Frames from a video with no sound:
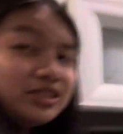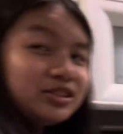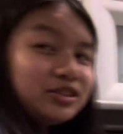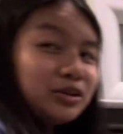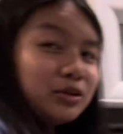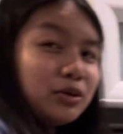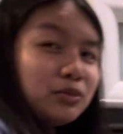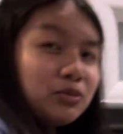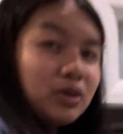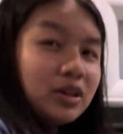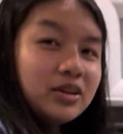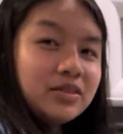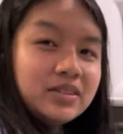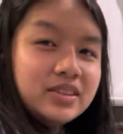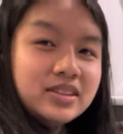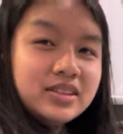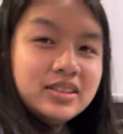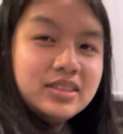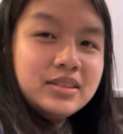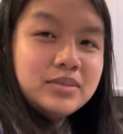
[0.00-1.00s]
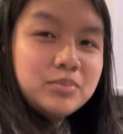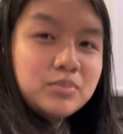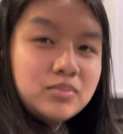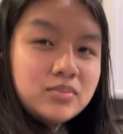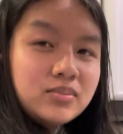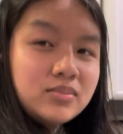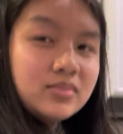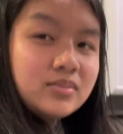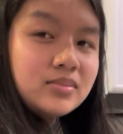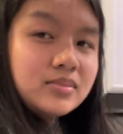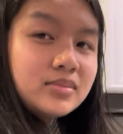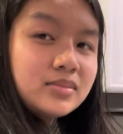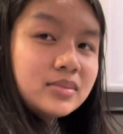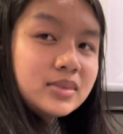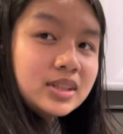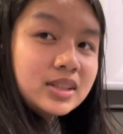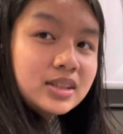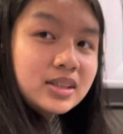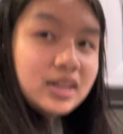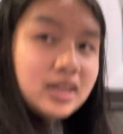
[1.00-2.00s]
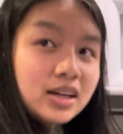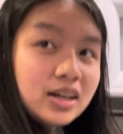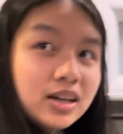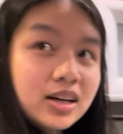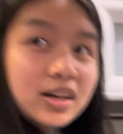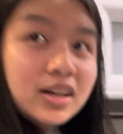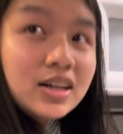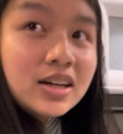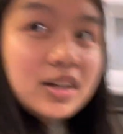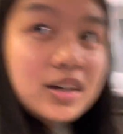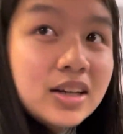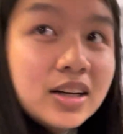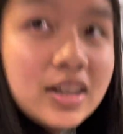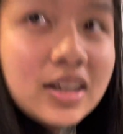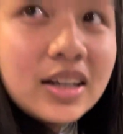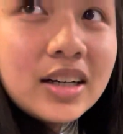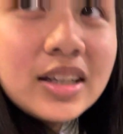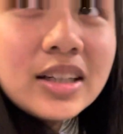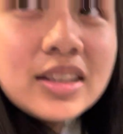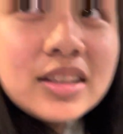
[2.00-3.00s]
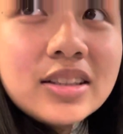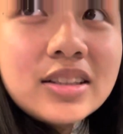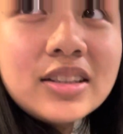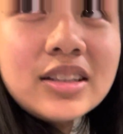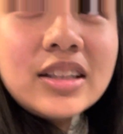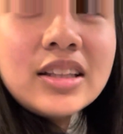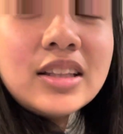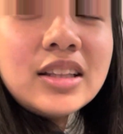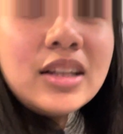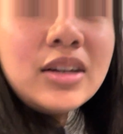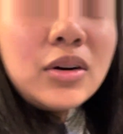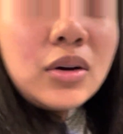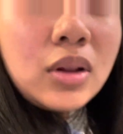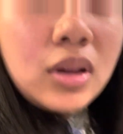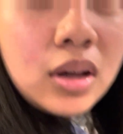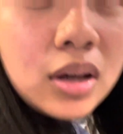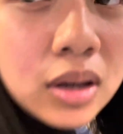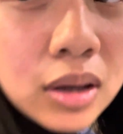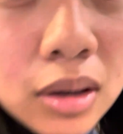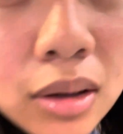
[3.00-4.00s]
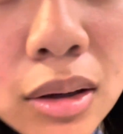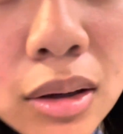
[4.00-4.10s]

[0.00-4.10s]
is so irrelevant. You're irrelevant. It's literally